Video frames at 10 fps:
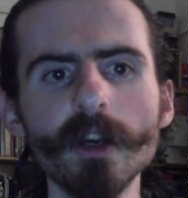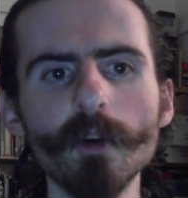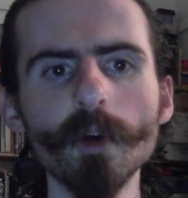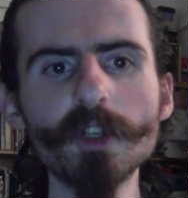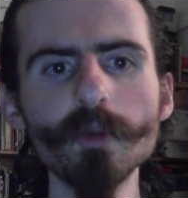
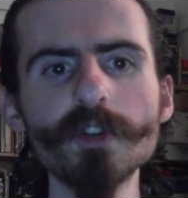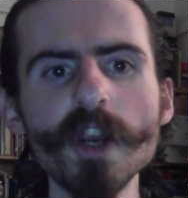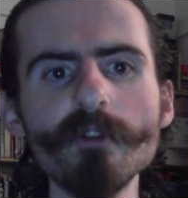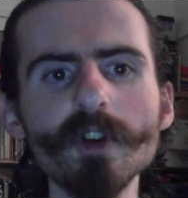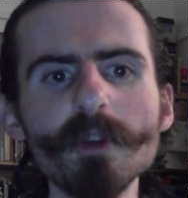which will
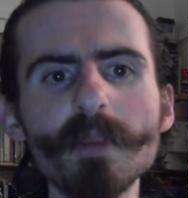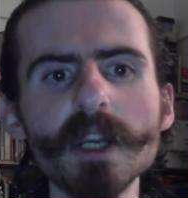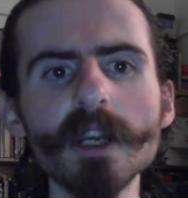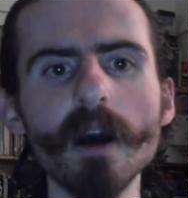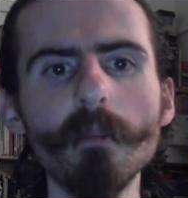generally
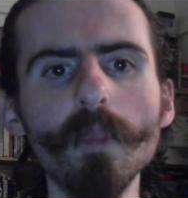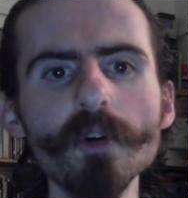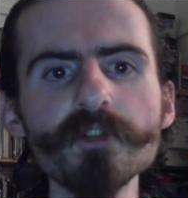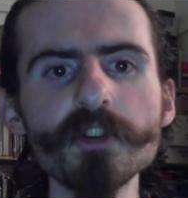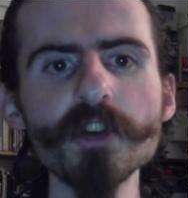be
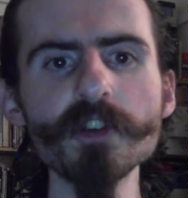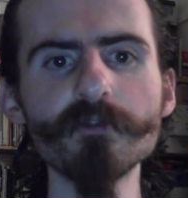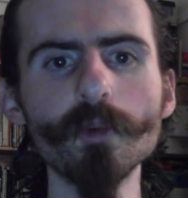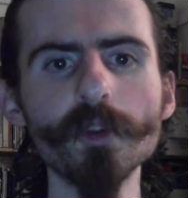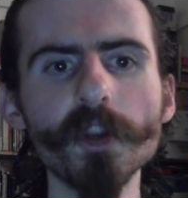more
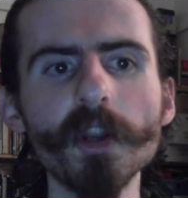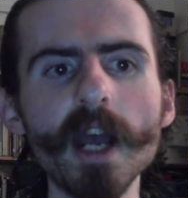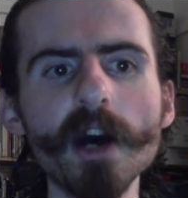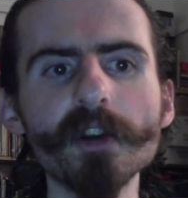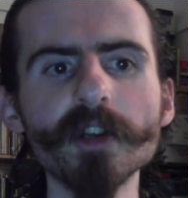successful than an
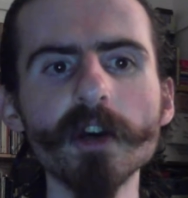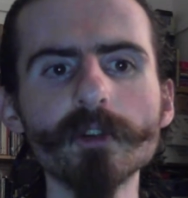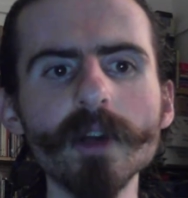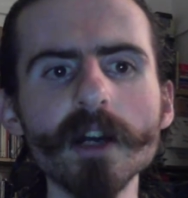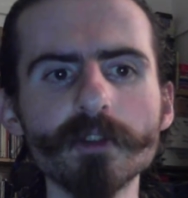out-and-out
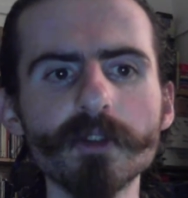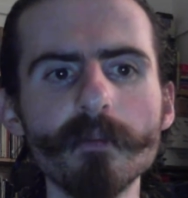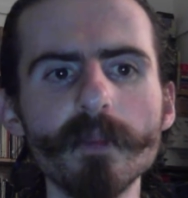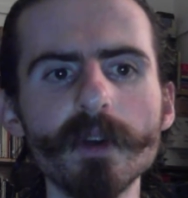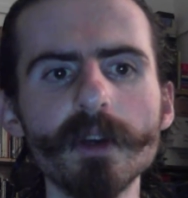rout,
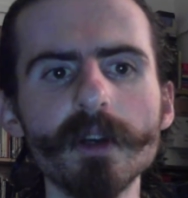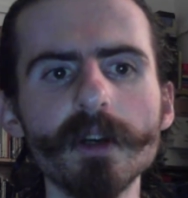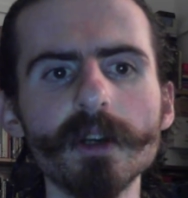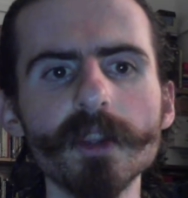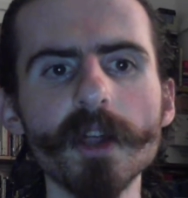
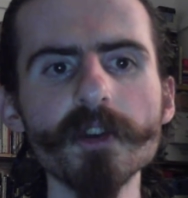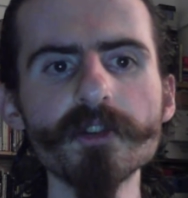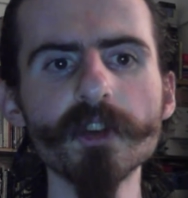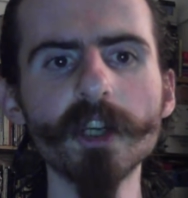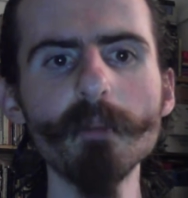that
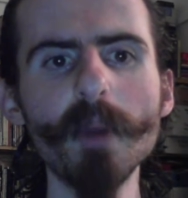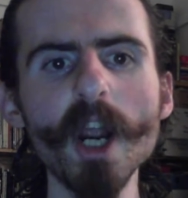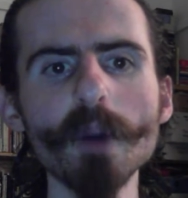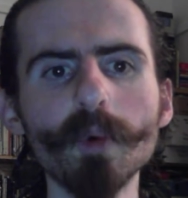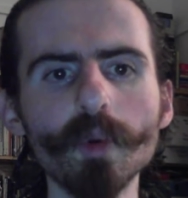is, the
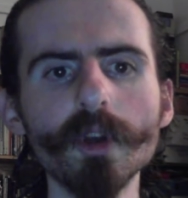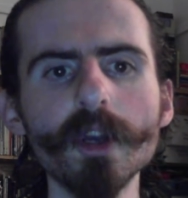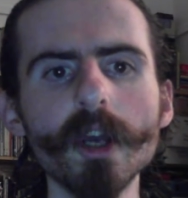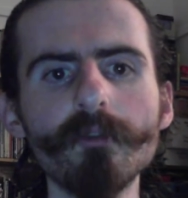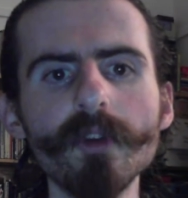comparable
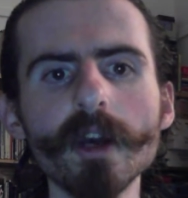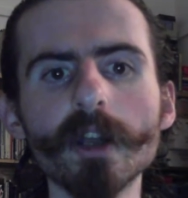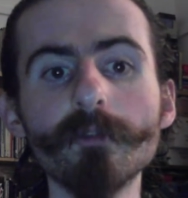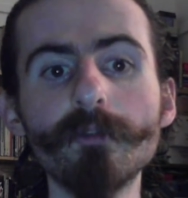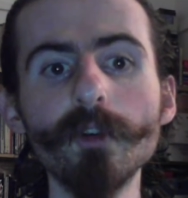
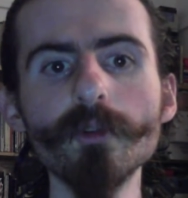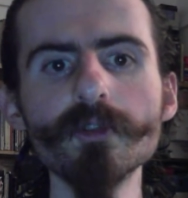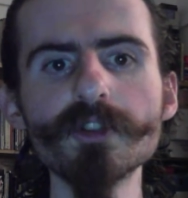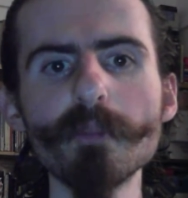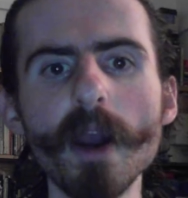
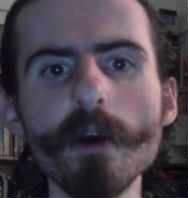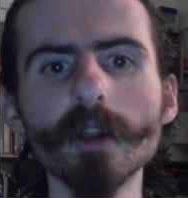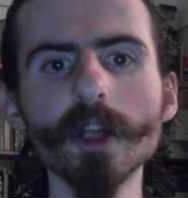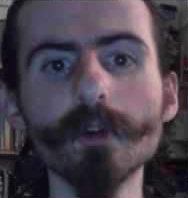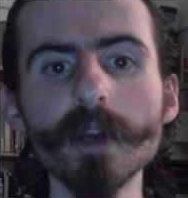fear-infused
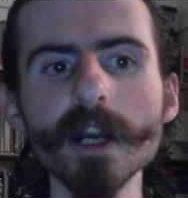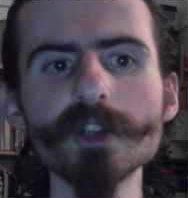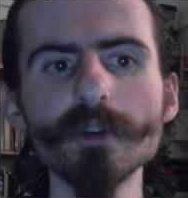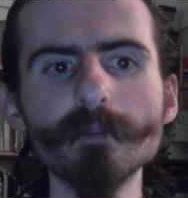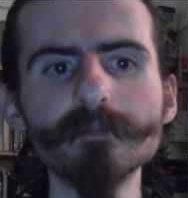parallel
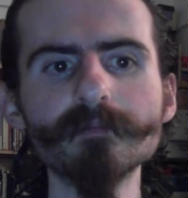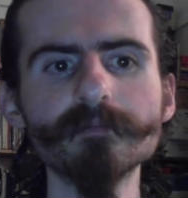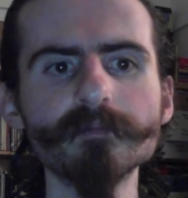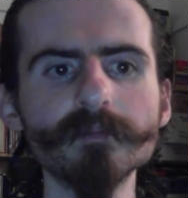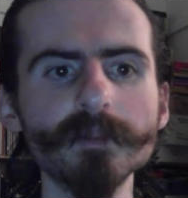reaction.
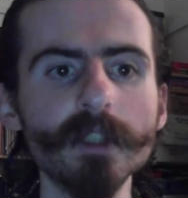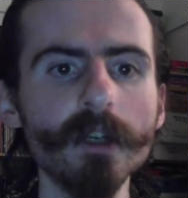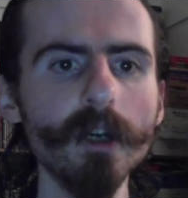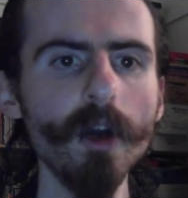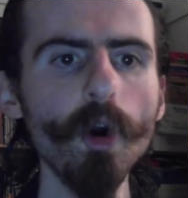
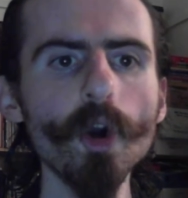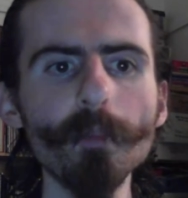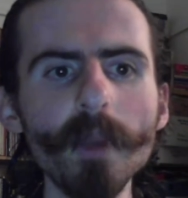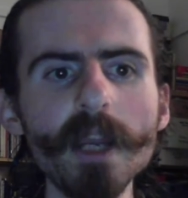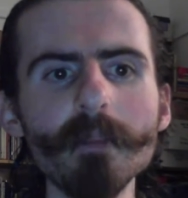Or it
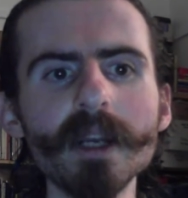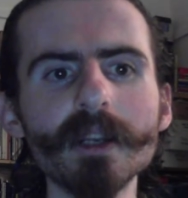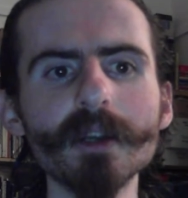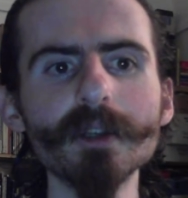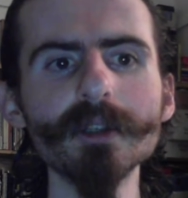may
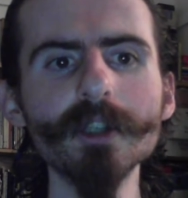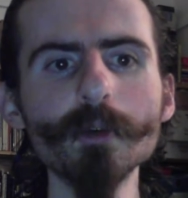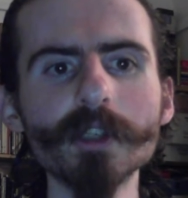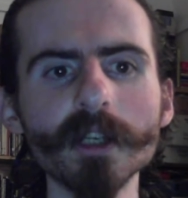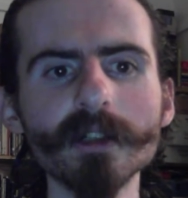mean
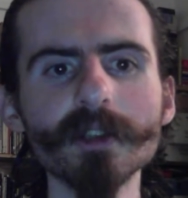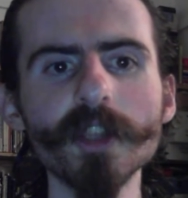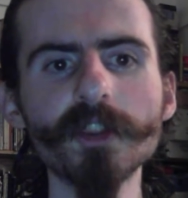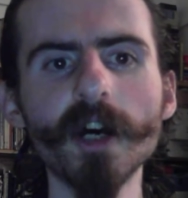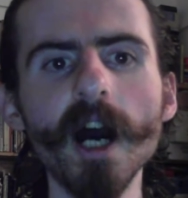noting
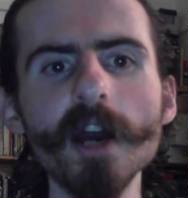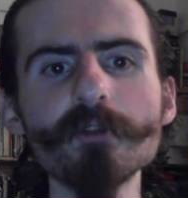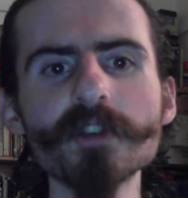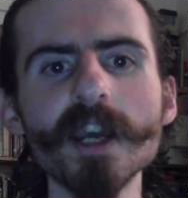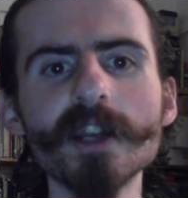that the
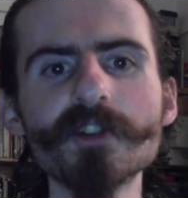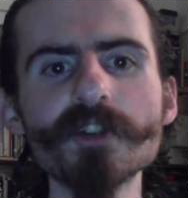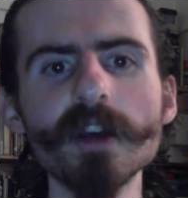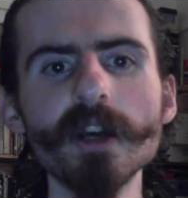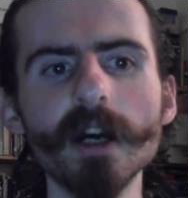Hydra's
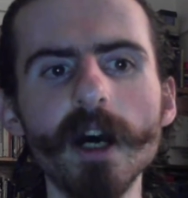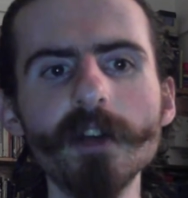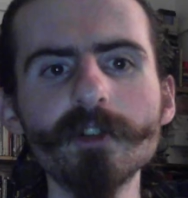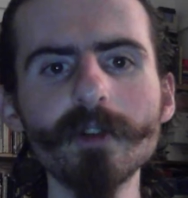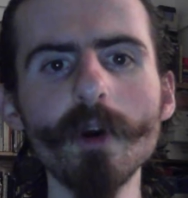heads
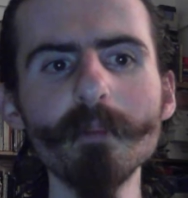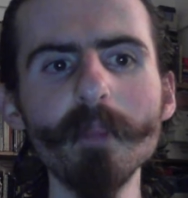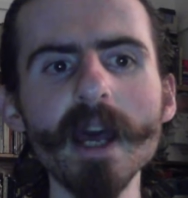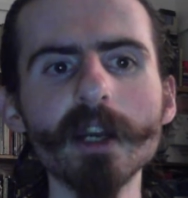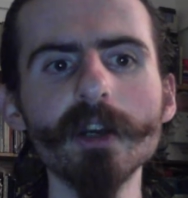aren't growing
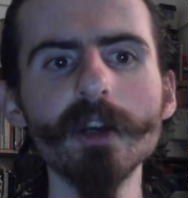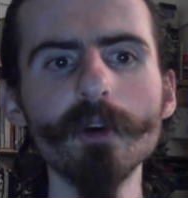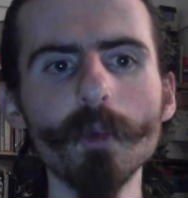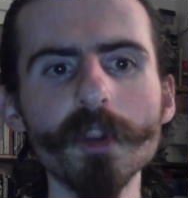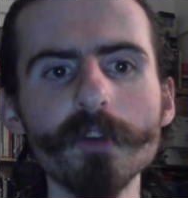back
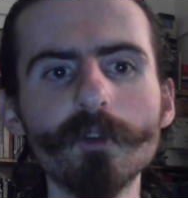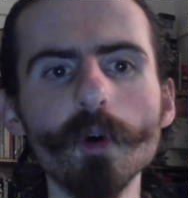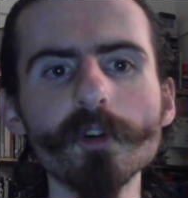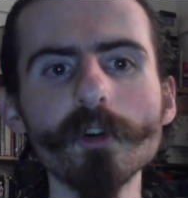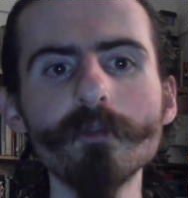where they've
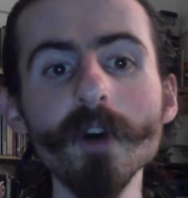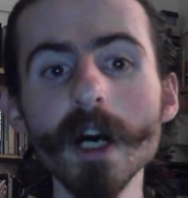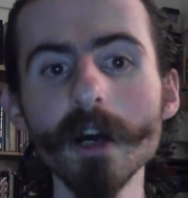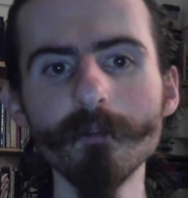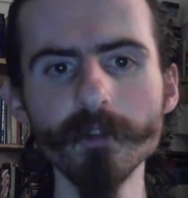caught on
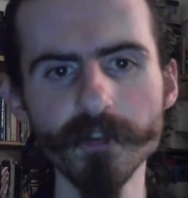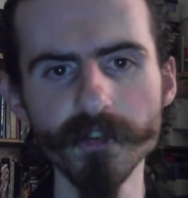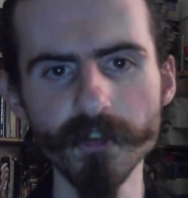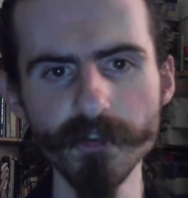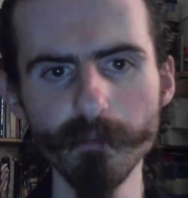fire, for
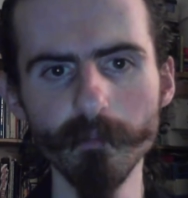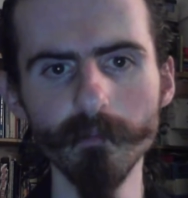instance,